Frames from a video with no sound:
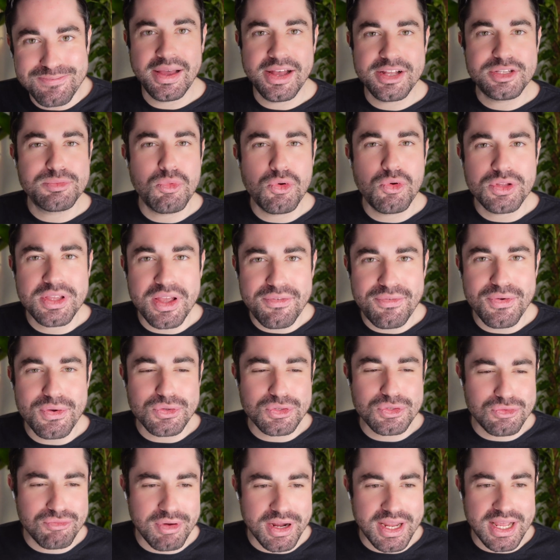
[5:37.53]
It's more difficult
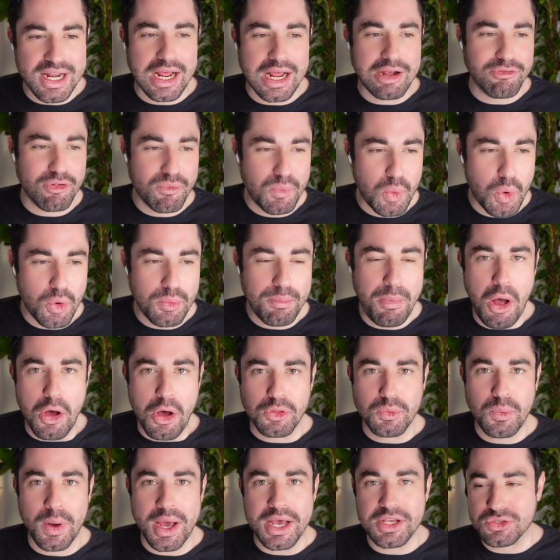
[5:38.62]
to regulate reward
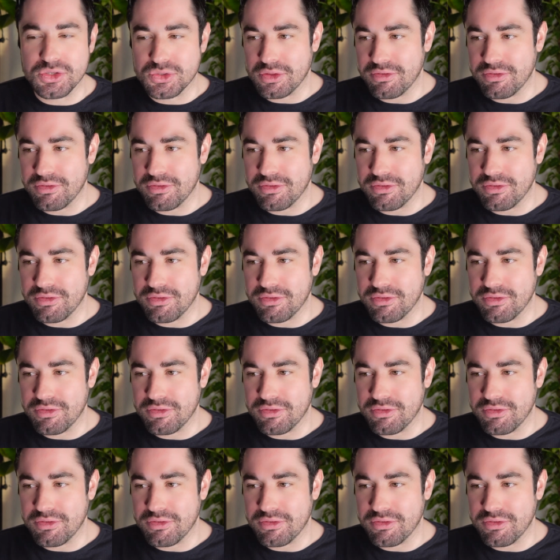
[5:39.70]
pathways